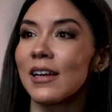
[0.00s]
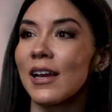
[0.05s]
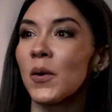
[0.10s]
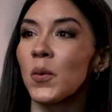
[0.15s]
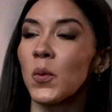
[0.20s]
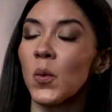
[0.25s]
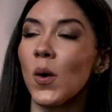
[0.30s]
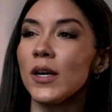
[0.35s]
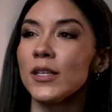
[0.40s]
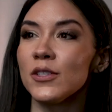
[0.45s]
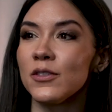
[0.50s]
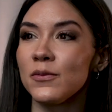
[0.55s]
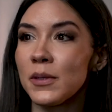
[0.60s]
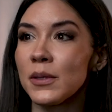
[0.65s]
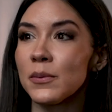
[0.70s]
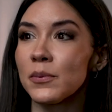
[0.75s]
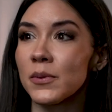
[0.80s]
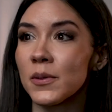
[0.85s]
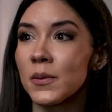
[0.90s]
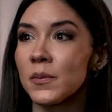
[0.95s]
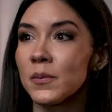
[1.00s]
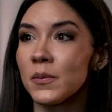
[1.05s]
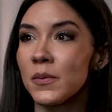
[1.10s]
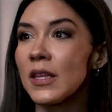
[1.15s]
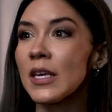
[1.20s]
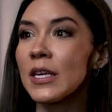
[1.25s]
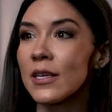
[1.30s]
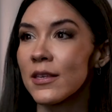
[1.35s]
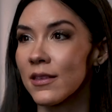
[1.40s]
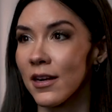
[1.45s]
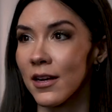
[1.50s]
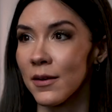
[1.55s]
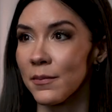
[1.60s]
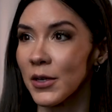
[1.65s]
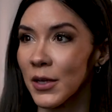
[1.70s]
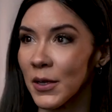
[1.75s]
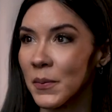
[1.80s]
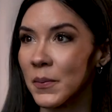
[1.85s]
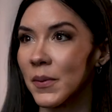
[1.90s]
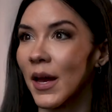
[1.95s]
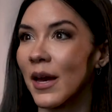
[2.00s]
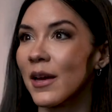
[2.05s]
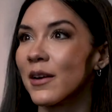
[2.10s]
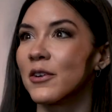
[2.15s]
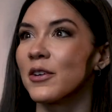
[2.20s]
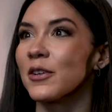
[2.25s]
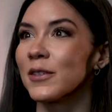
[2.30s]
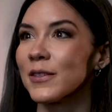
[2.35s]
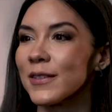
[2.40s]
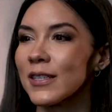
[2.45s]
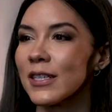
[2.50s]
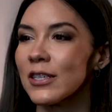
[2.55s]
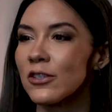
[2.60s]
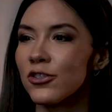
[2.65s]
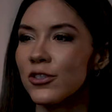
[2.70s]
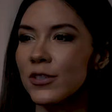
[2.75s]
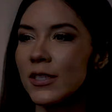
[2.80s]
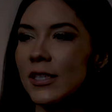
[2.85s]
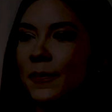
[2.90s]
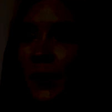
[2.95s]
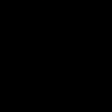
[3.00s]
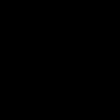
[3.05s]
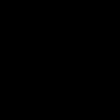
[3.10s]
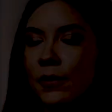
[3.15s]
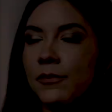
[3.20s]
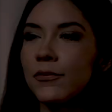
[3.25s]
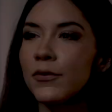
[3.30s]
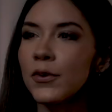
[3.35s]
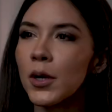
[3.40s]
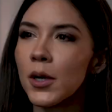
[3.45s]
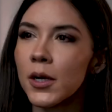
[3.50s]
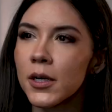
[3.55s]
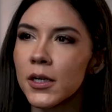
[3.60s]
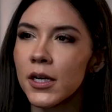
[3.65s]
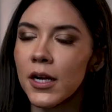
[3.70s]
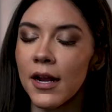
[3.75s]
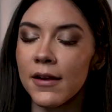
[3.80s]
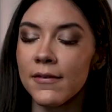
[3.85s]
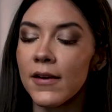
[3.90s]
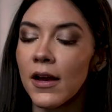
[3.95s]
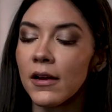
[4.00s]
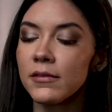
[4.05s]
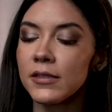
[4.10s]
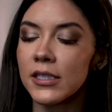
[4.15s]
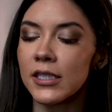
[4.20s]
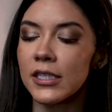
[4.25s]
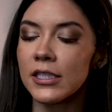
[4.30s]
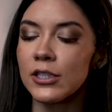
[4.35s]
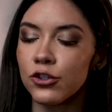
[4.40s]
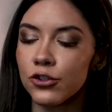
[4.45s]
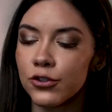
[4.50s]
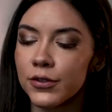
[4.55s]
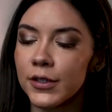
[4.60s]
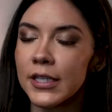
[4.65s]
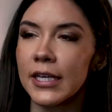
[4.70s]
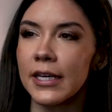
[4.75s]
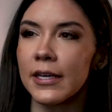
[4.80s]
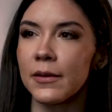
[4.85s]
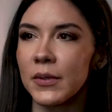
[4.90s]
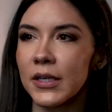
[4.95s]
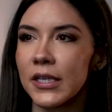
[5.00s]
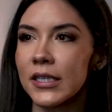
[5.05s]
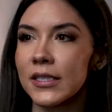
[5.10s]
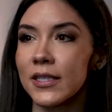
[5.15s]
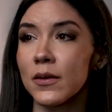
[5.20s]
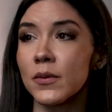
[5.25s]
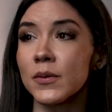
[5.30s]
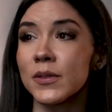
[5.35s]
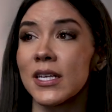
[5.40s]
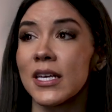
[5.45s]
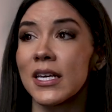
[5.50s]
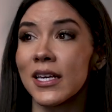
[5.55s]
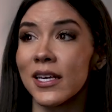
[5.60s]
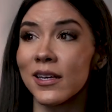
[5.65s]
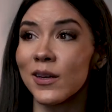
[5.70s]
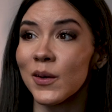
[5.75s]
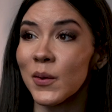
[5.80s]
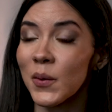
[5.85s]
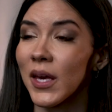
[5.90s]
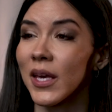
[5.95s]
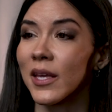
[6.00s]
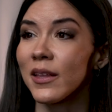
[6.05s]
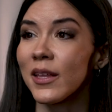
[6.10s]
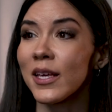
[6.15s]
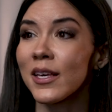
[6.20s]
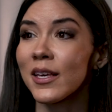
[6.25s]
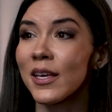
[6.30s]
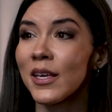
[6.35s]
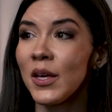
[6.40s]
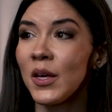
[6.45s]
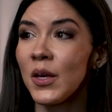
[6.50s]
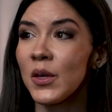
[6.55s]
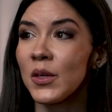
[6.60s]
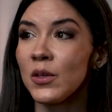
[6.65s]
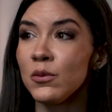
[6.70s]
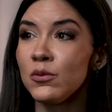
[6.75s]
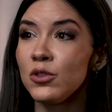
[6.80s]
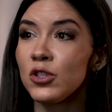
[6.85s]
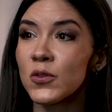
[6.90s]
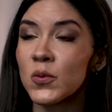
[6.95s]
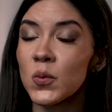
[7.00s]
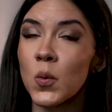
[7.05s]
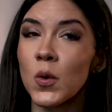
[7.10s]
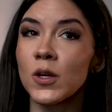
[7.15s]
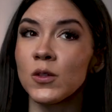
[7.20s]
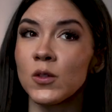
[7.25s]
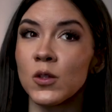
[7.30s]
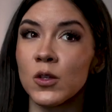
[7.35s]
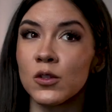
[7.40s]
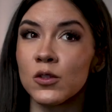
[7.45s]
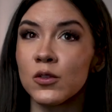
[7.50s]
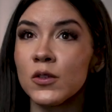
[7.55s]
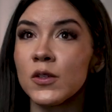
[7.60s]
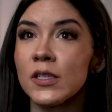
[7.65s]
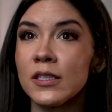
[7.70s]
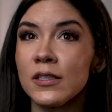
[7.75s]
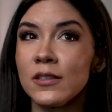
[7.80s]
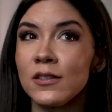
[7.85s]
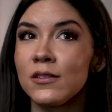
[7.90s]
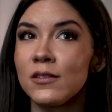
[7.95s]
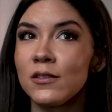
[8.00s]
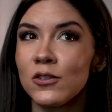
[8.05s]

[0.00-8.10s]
Like, I want people to think that I'm a competitor, essentially. And for her, I found it intriguing because I was like, okay, like, you just want to look good.